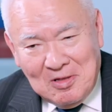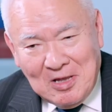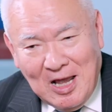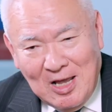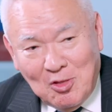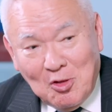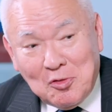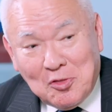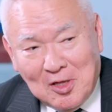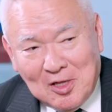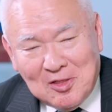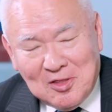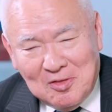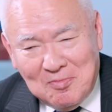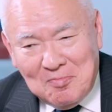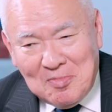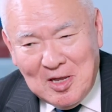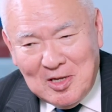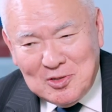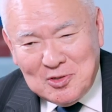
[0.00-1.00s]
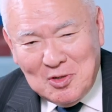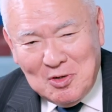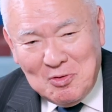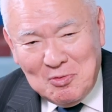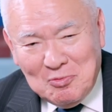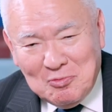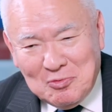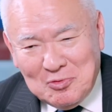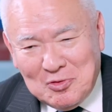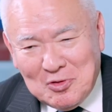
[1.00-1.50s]
I don't think
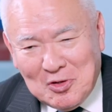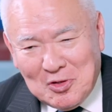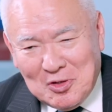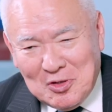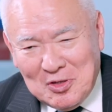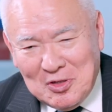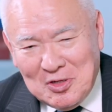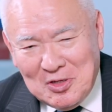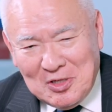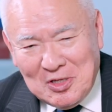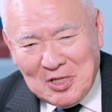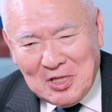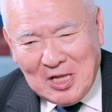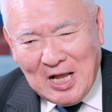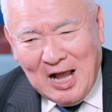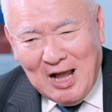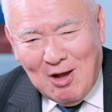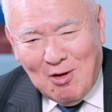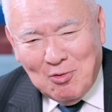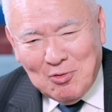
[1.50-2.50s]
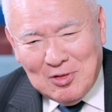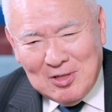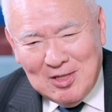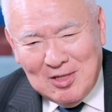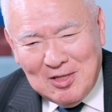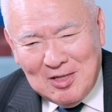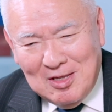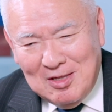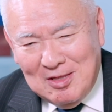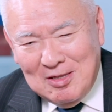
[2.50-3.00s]
Beijing would not count
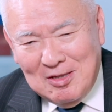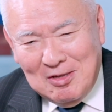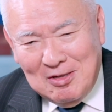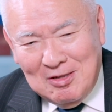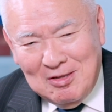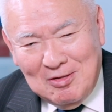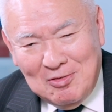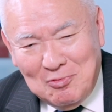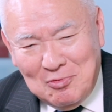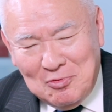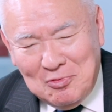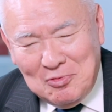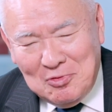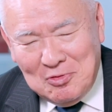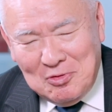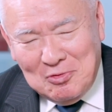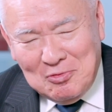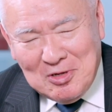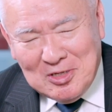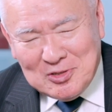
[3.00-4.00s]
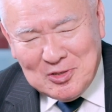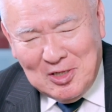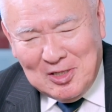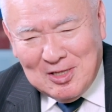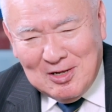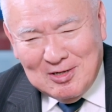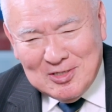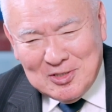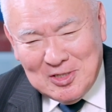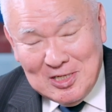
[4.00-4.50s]
the U.S.
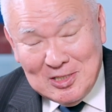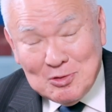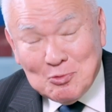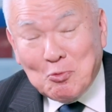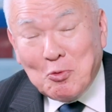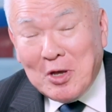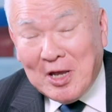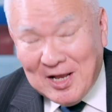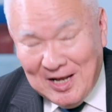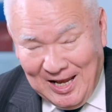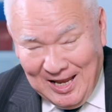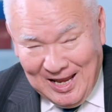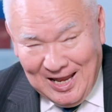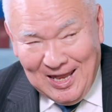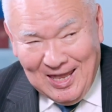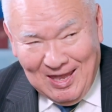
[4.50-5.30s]
interest is weakening.